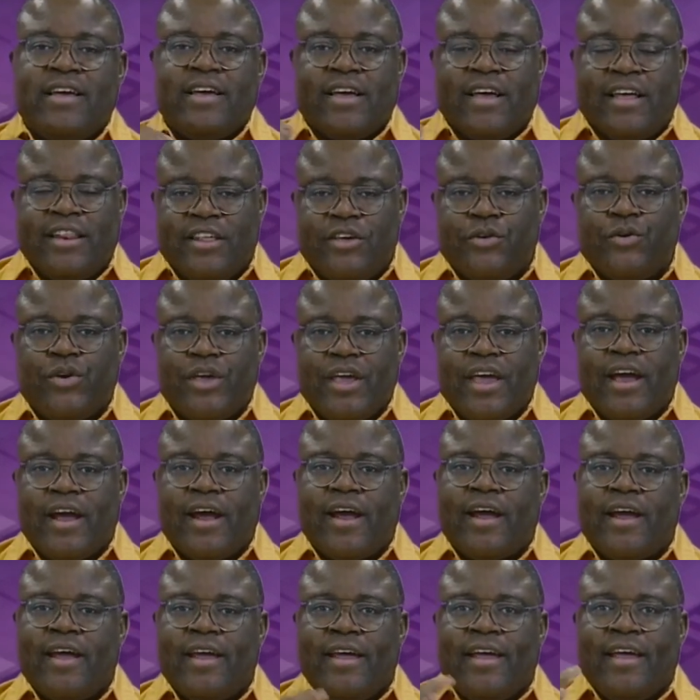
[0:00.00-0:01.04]
a new
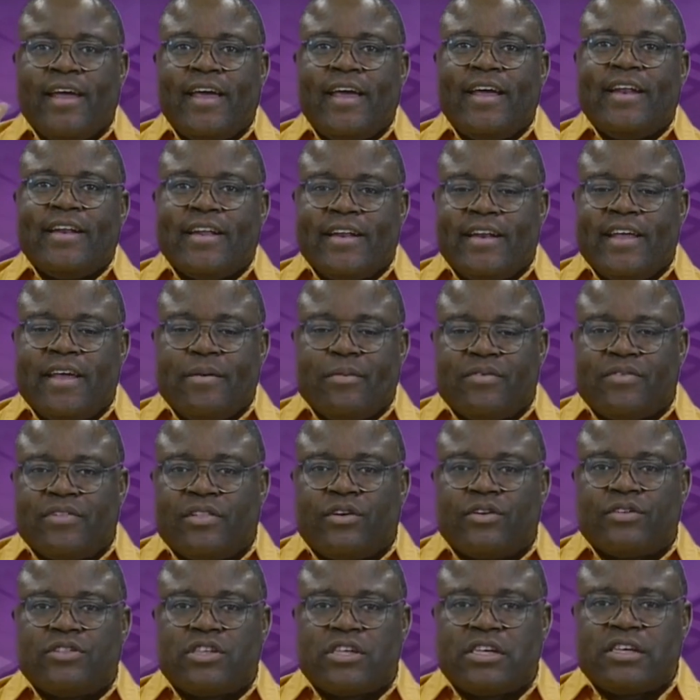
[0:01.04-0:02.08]
year, in the name of the
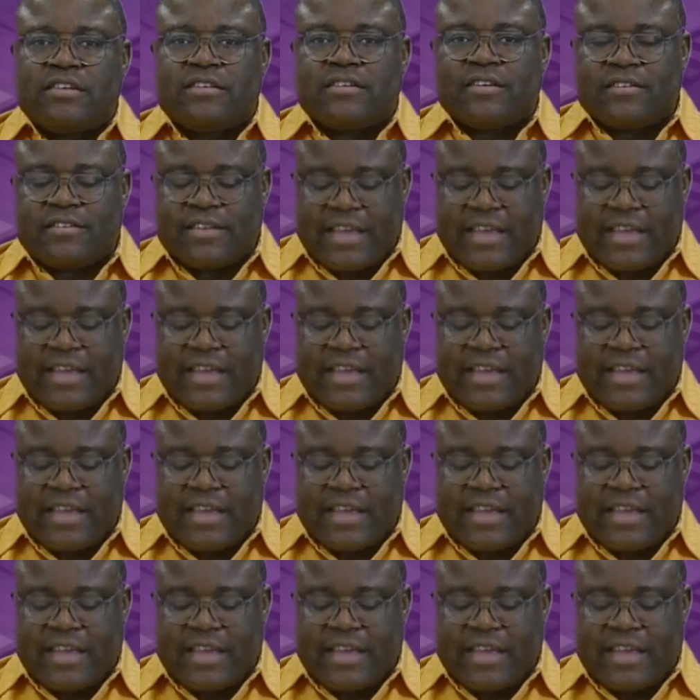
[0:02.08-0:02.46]
Lord Jesus.